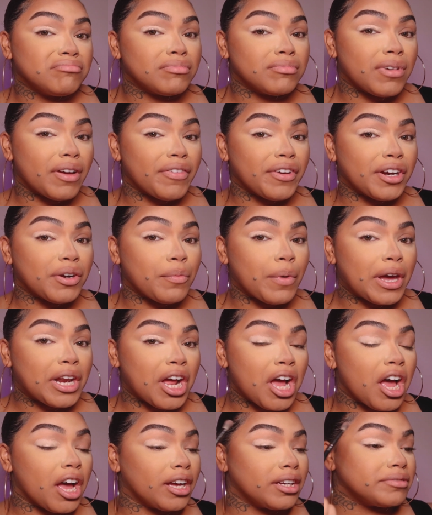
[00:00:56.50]
I figured why
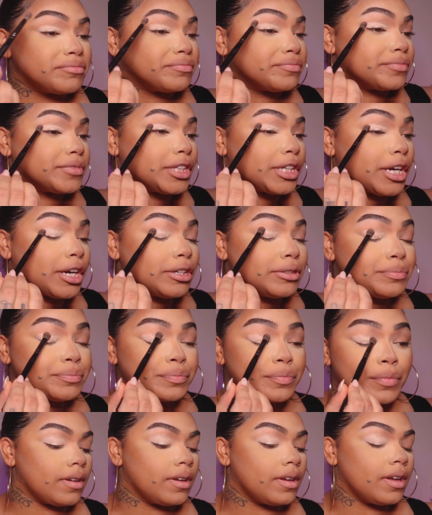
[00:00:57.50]
not, you know?
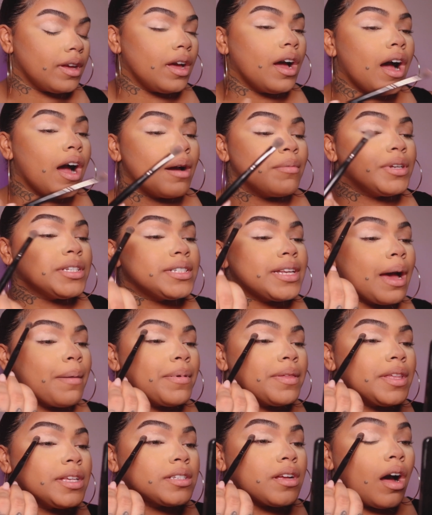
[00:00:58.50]
I'm just
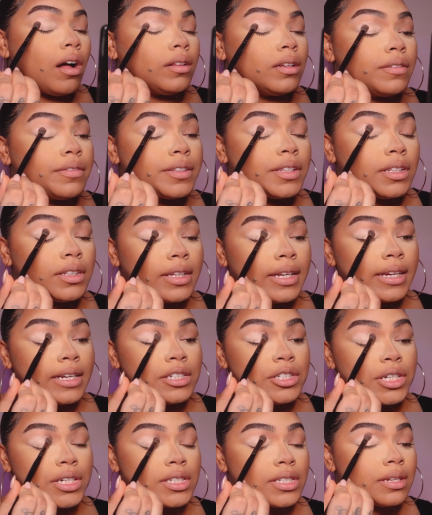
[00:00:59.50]
tapping this all over the
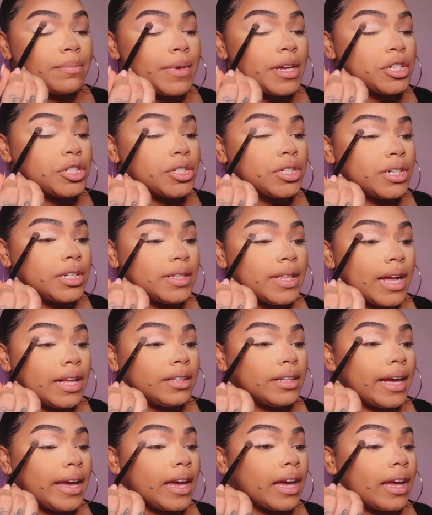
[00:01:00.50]
lid just to make sure
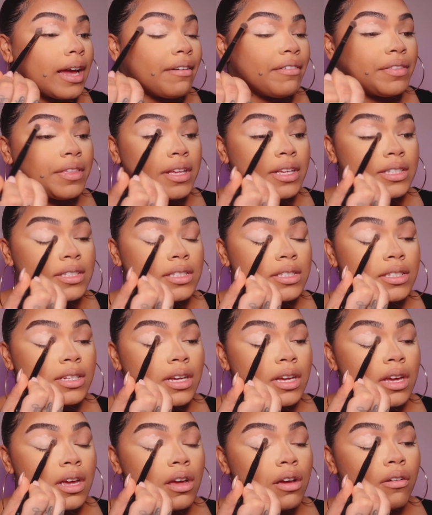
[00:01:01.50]
that like everything's
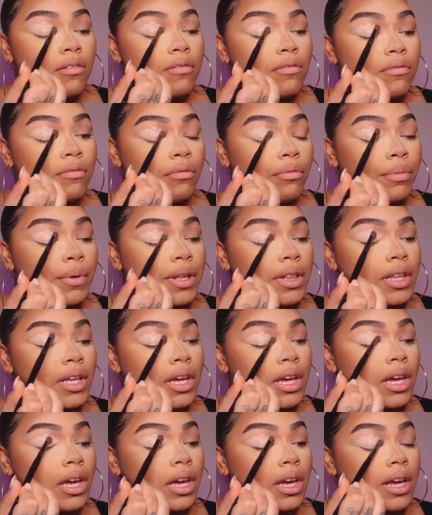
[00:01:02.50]

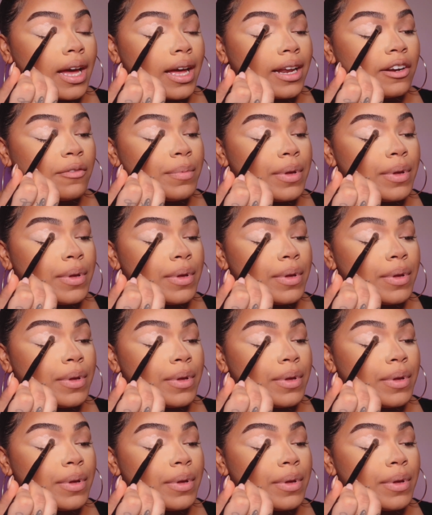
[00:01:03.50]
really kind of